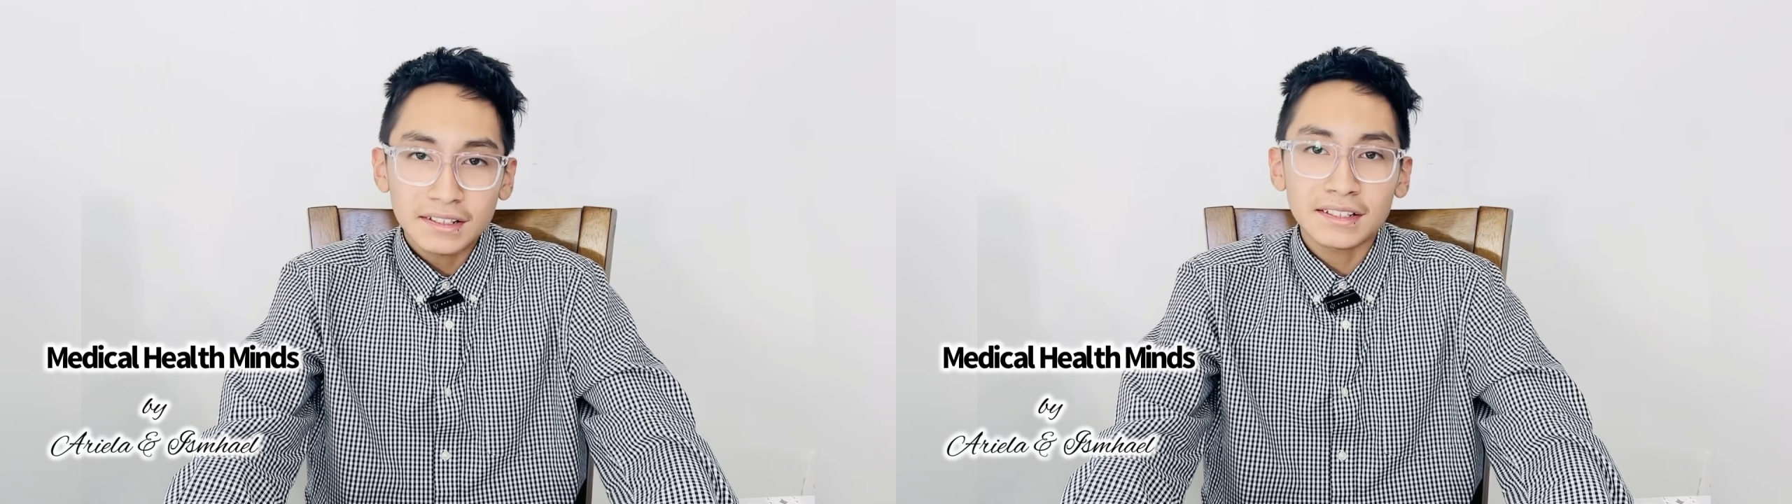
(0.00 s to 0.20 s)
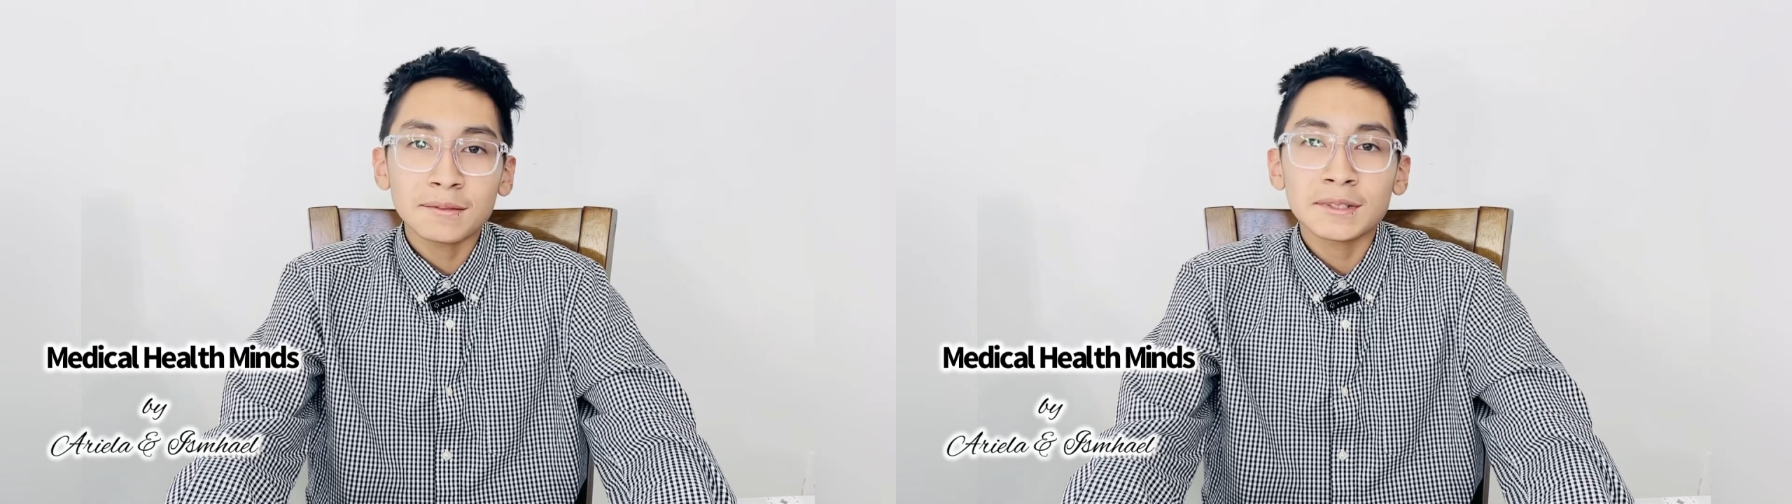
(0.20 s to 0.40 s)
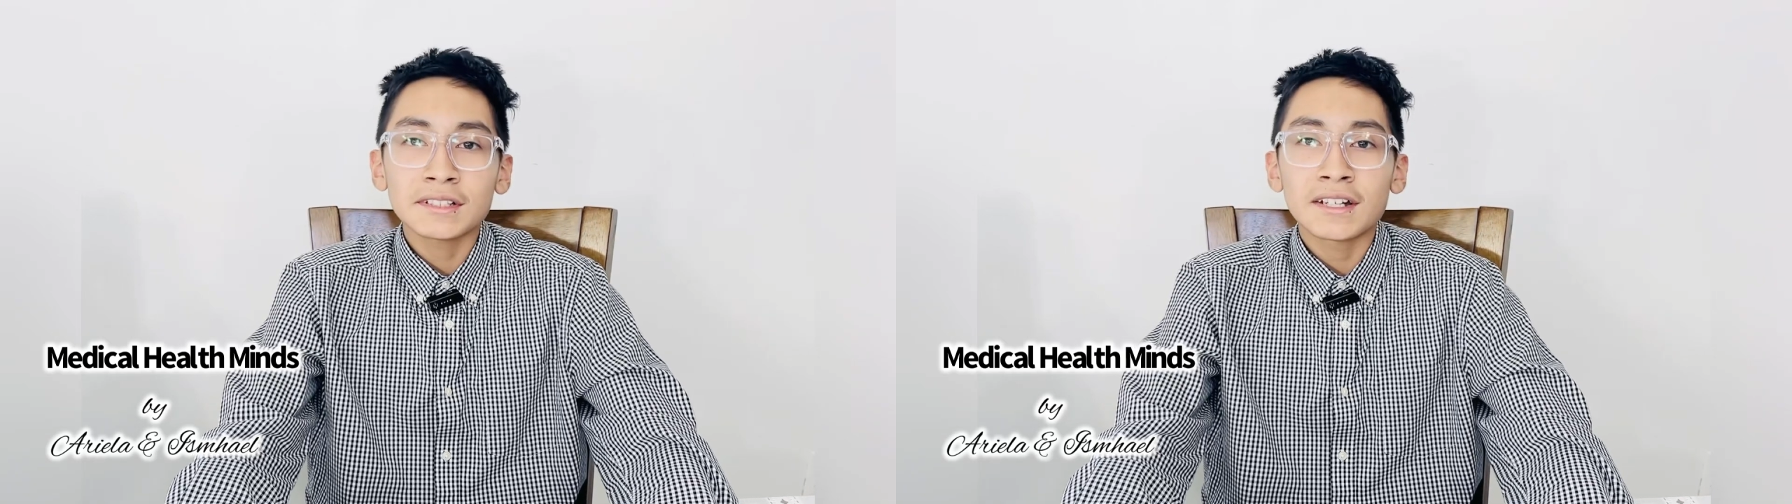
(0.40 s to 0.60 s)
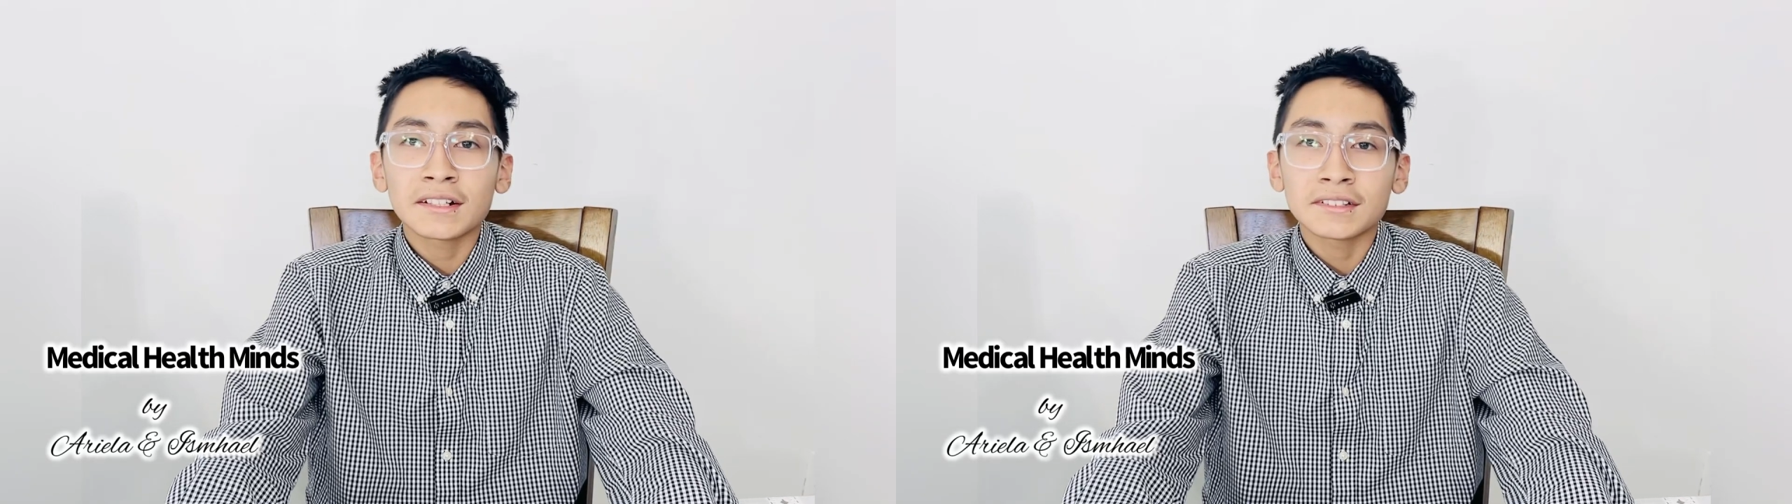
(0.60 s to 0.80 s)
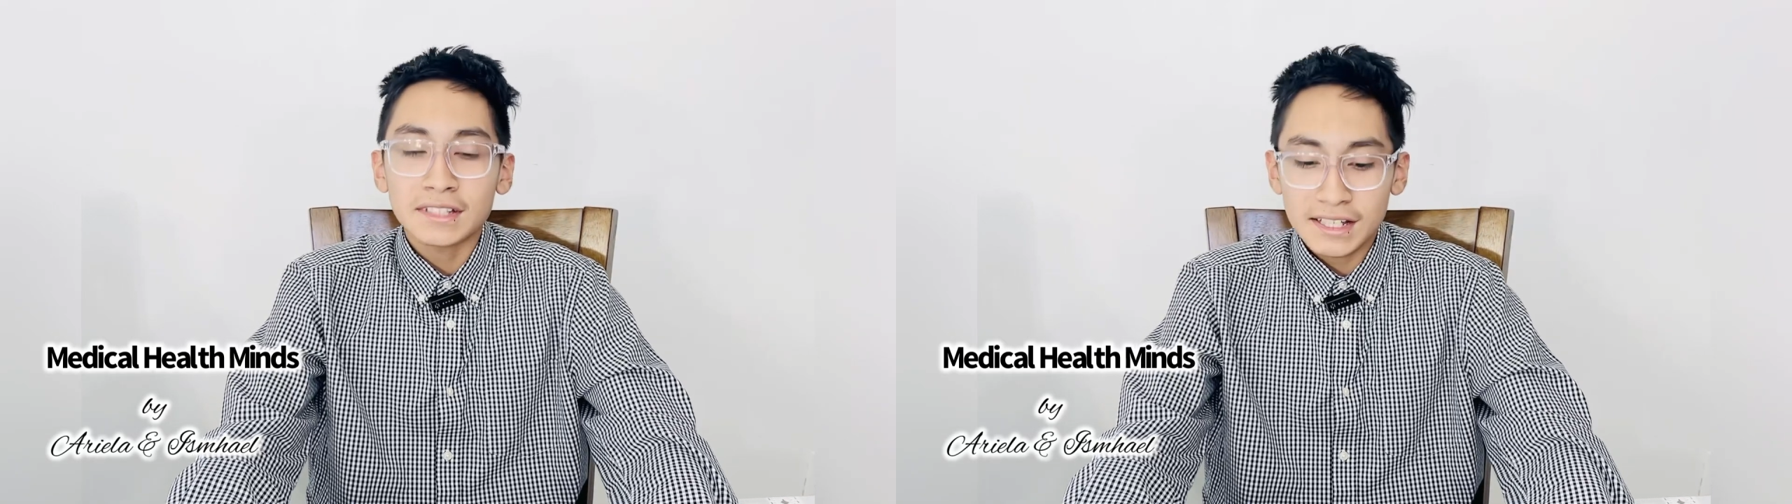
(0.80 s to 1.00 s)
This is when the
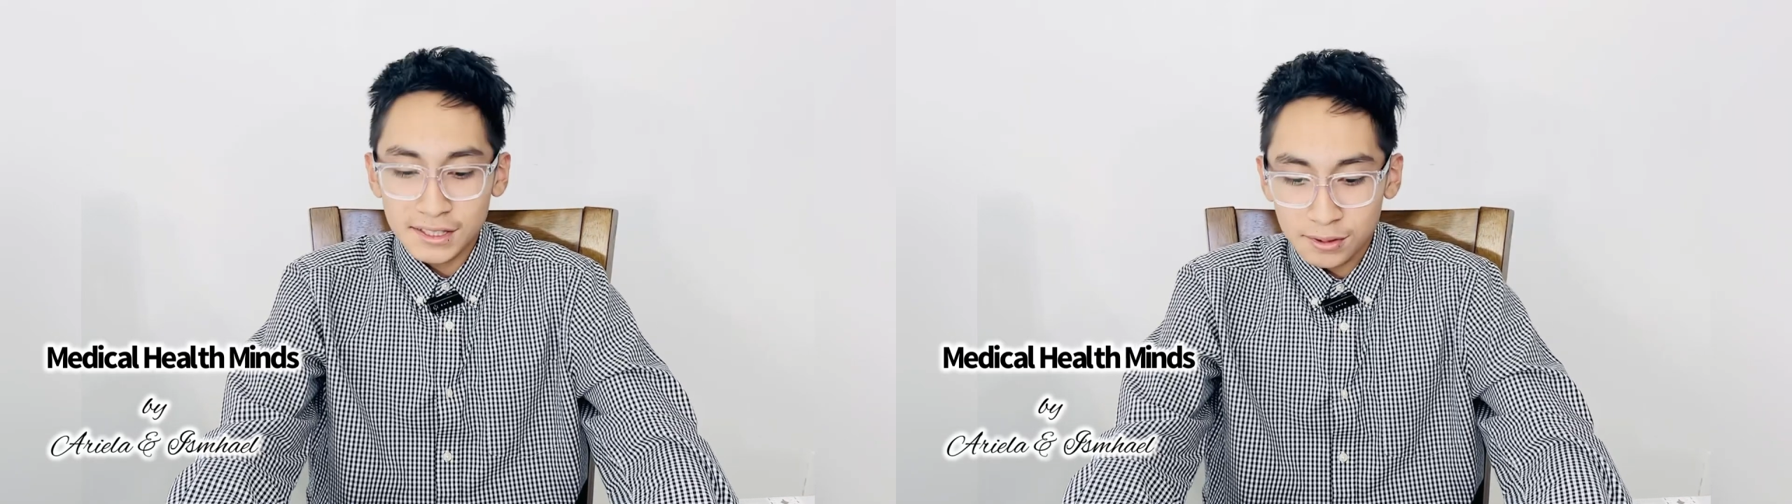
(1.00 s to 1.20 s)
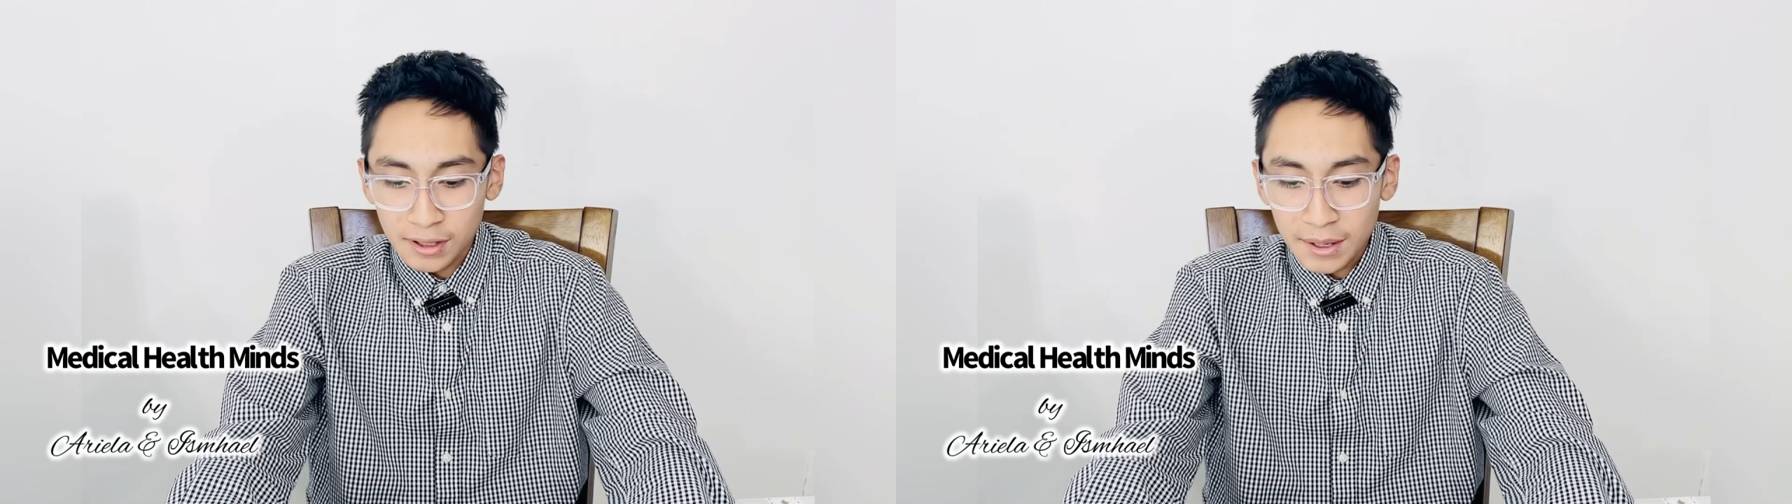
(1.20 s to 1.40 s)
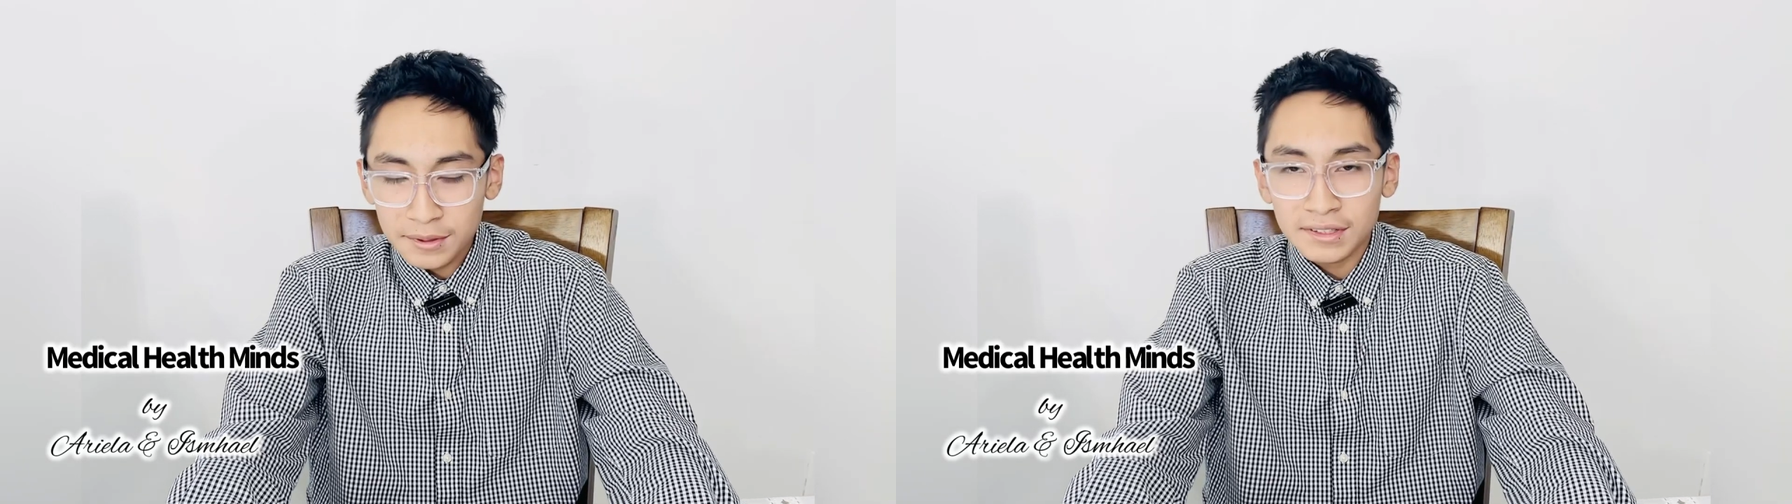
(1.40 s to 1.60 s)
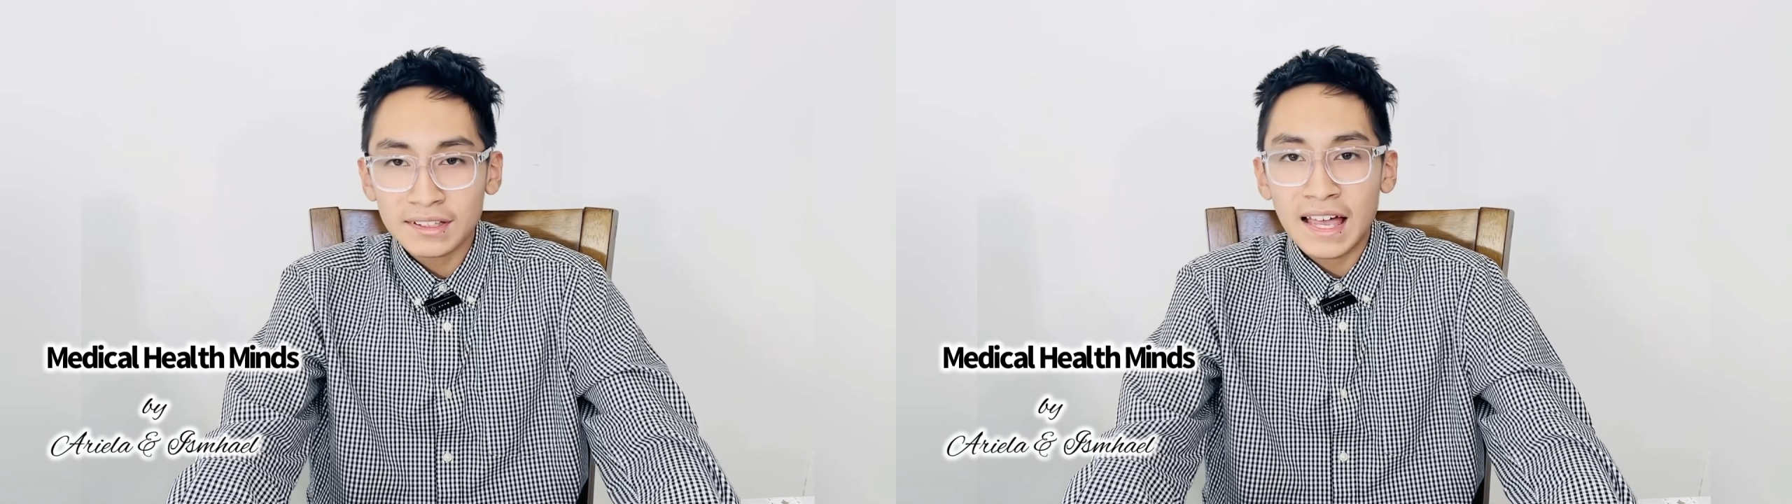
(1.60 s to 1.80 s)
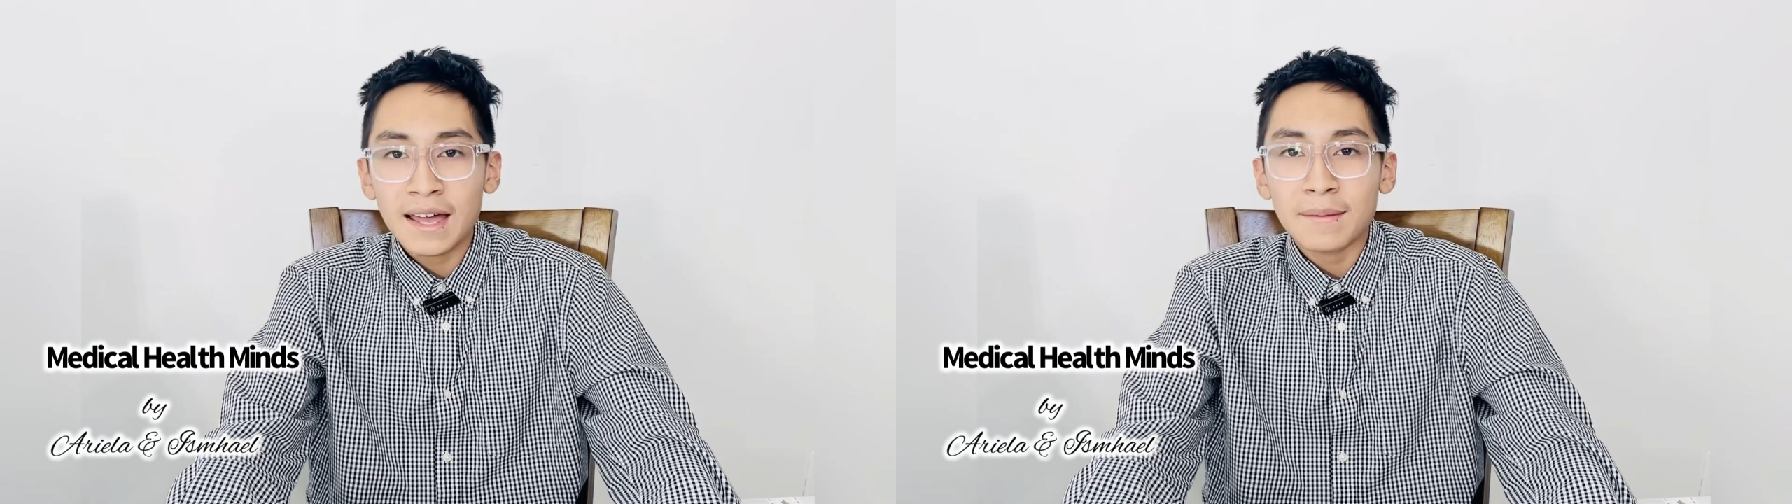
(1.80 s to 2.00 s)
doctor takes a swab to the
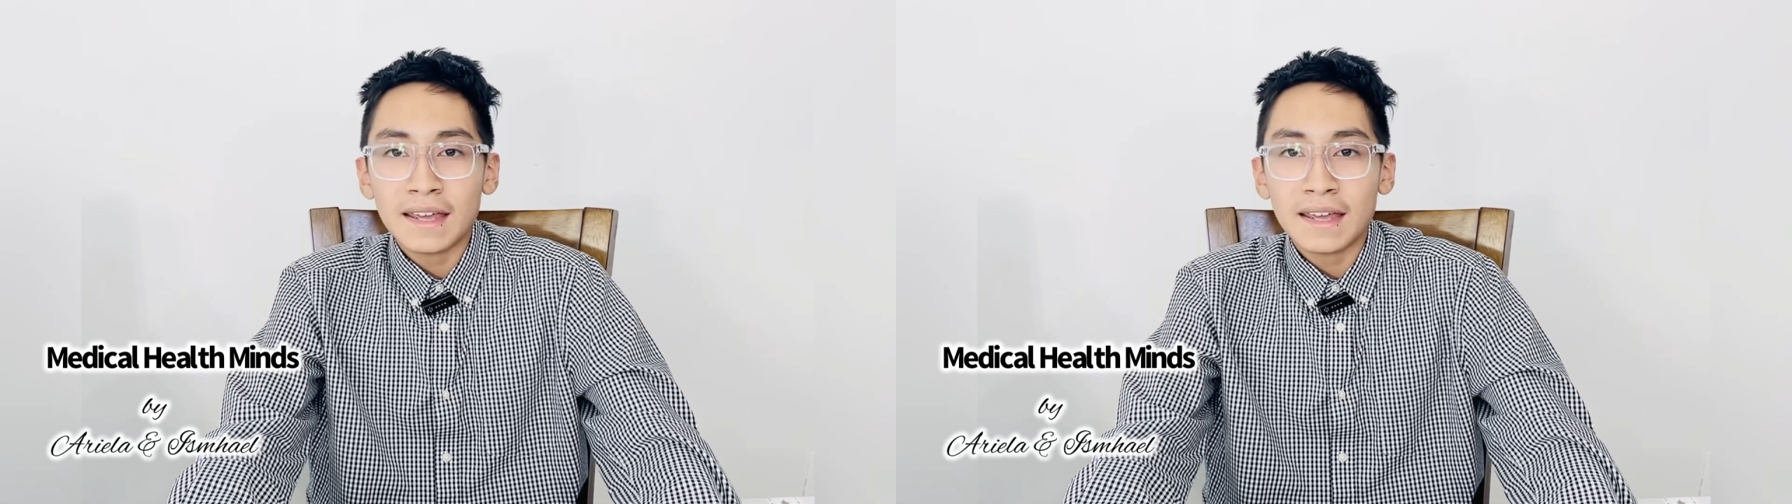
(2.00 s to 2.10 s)
lab